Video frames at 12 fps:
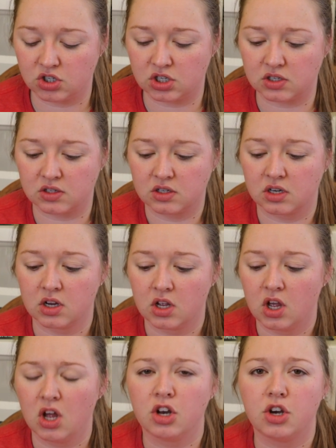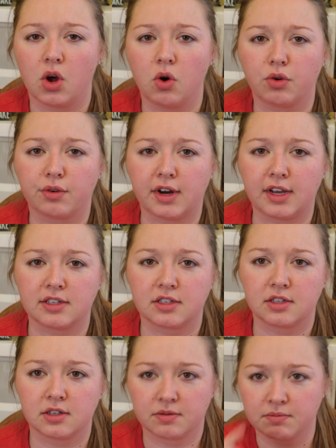just no
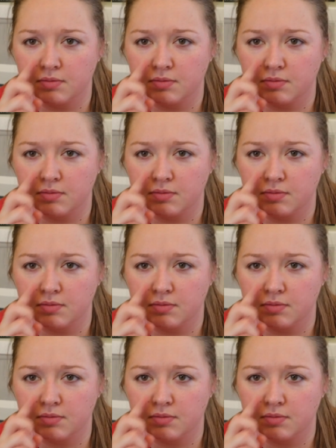grease.